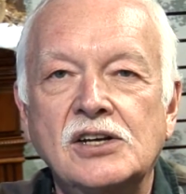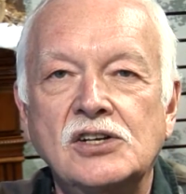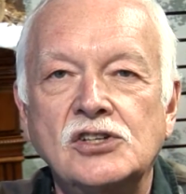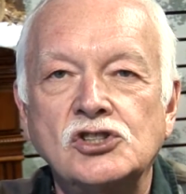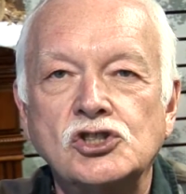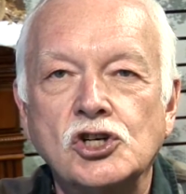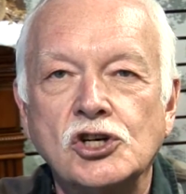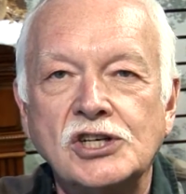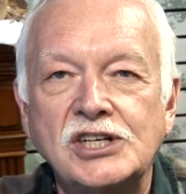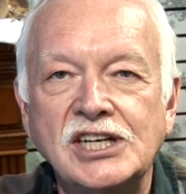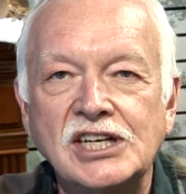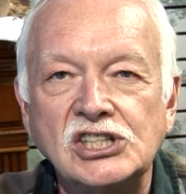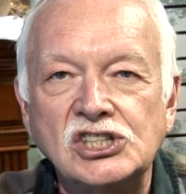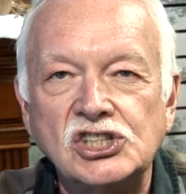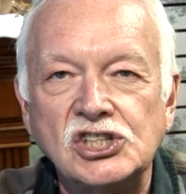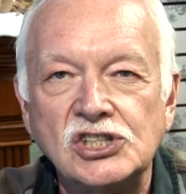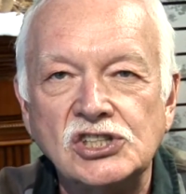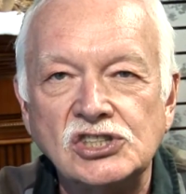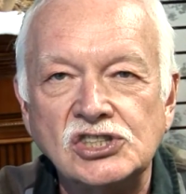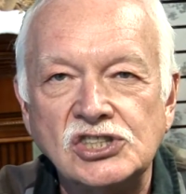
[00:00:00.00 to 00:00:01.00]

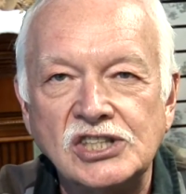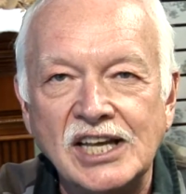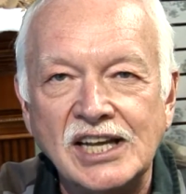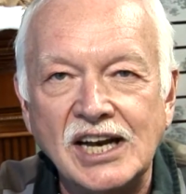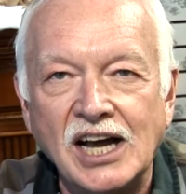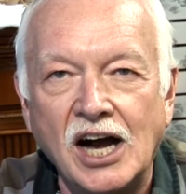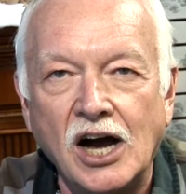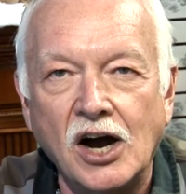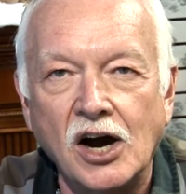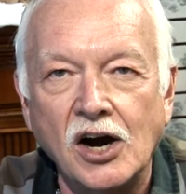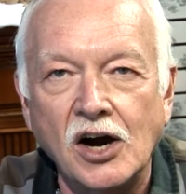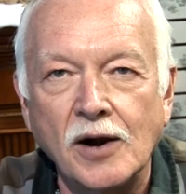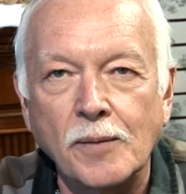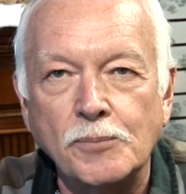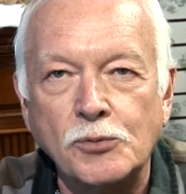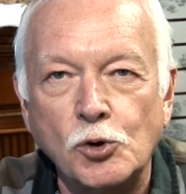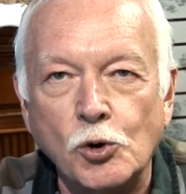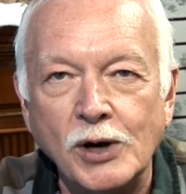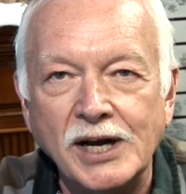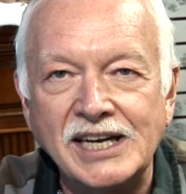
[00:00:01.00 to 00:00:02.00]
traditions that are
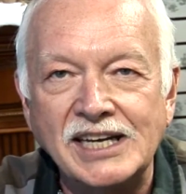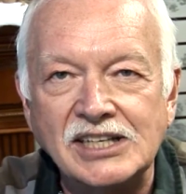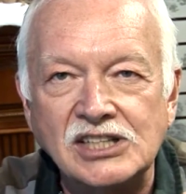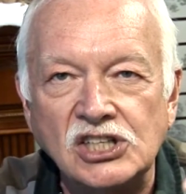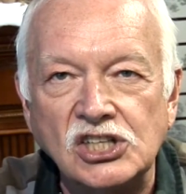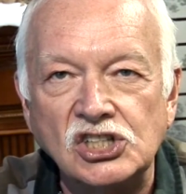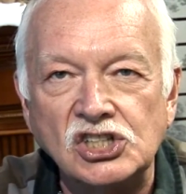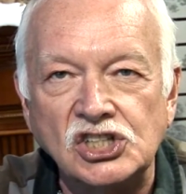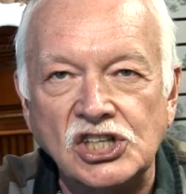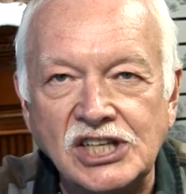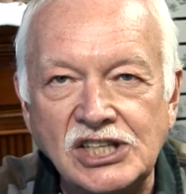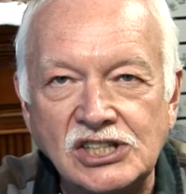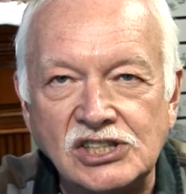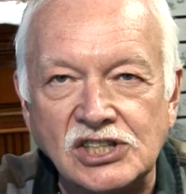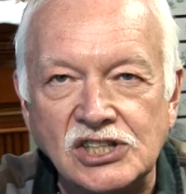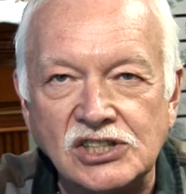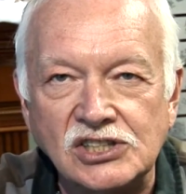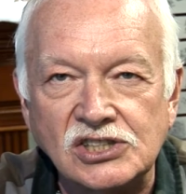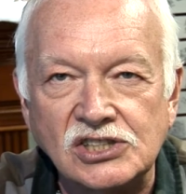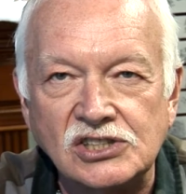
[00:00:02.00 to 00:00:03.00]
pointing to
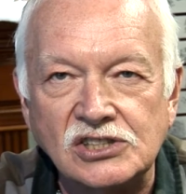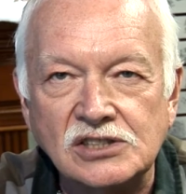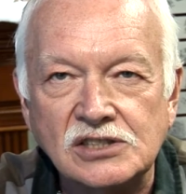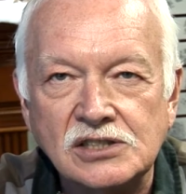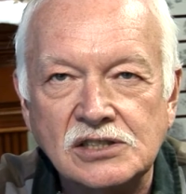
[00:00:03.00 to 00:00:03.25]
Jesus,